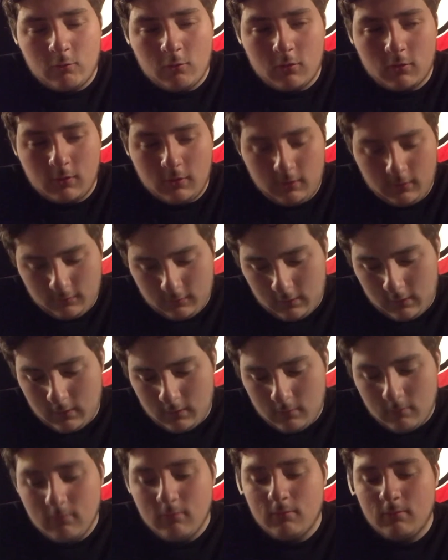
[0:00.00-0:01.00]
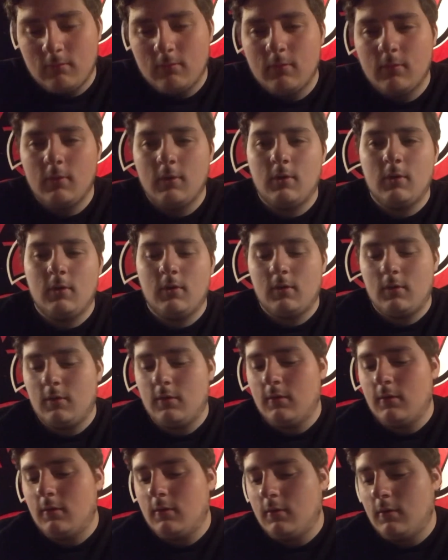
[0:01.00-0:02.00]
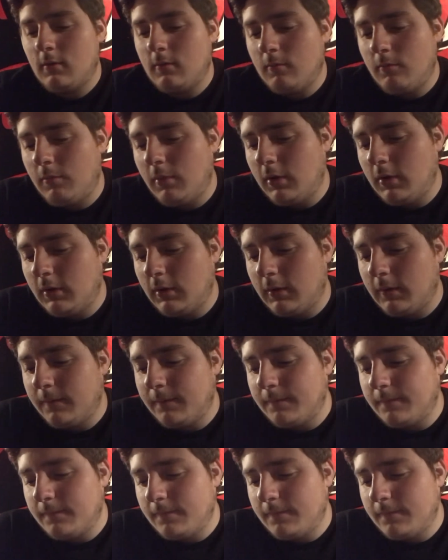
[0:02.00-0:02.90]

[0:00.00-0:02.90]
work the next day. But